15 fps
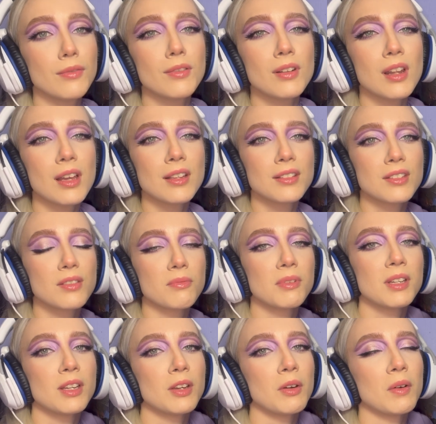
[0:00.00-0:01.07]
you like this
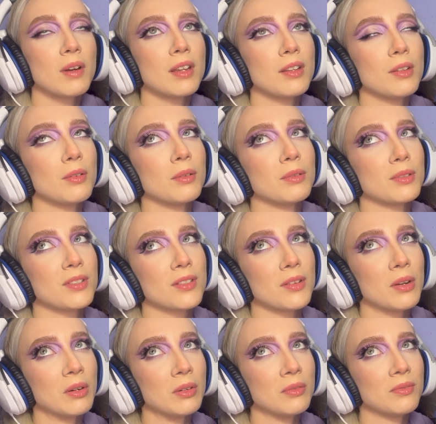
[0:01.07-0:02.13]
video and you
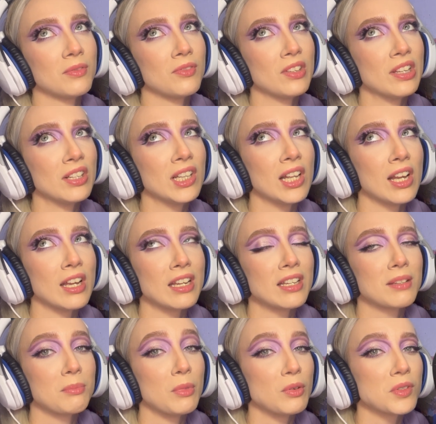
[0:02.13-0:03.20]
also feel like
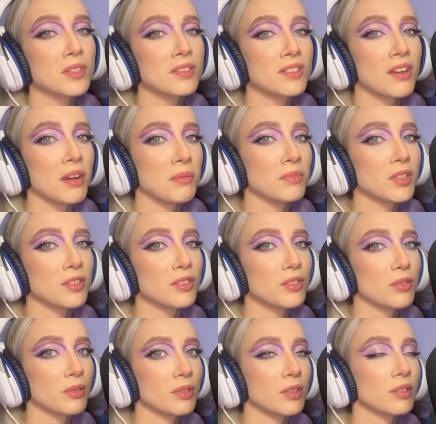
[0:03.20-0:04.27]
most of the time that
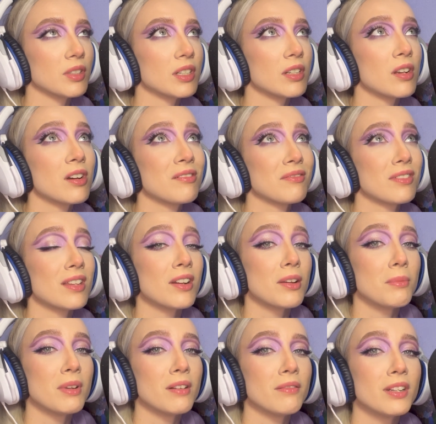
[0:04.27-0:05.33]
you're not enough, then I
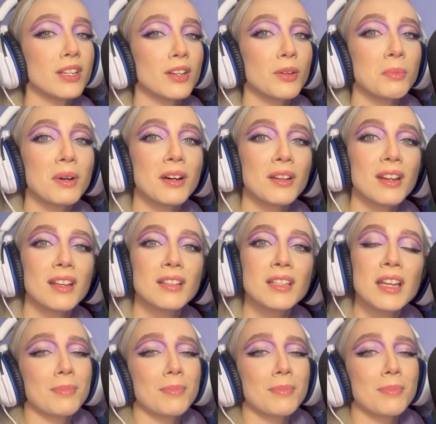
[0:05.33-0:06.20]
made a video about it.